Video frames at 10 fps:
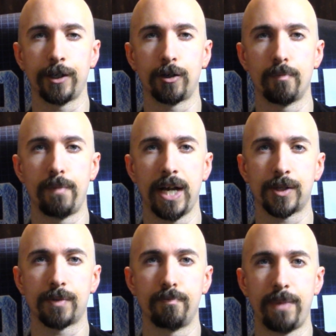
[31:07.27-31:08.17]
your
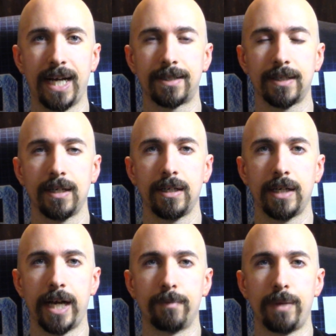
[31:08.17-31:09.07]
best bet
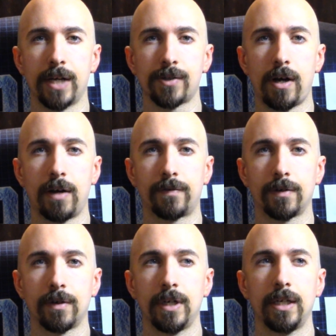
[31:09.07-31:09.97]
and best
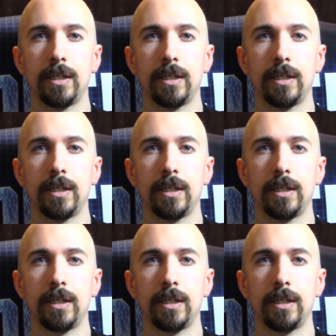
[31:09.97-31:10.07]
offer.